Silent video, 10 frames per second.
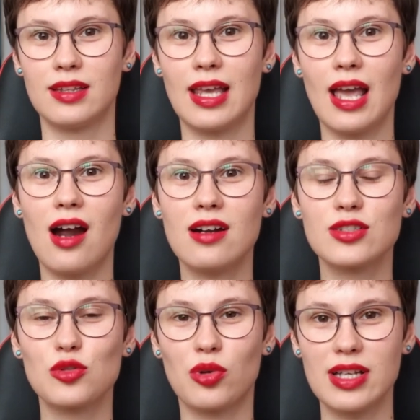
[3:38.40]
They are
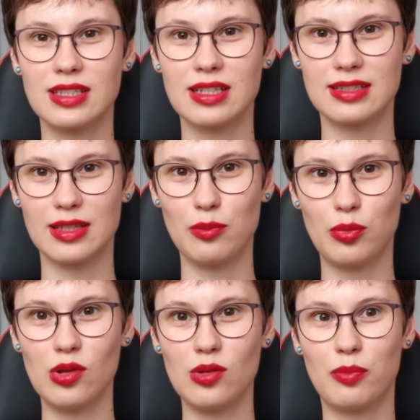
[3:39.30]
surprisingly
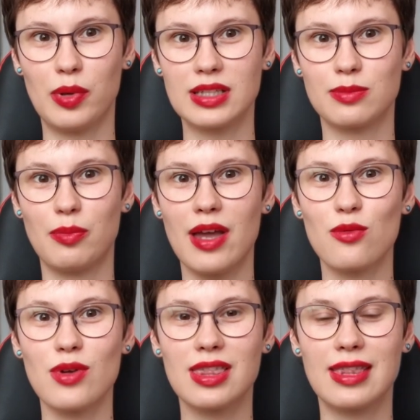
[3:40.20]
simple, but
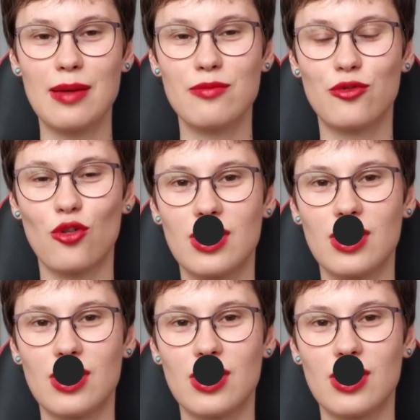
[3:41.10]
bear with them for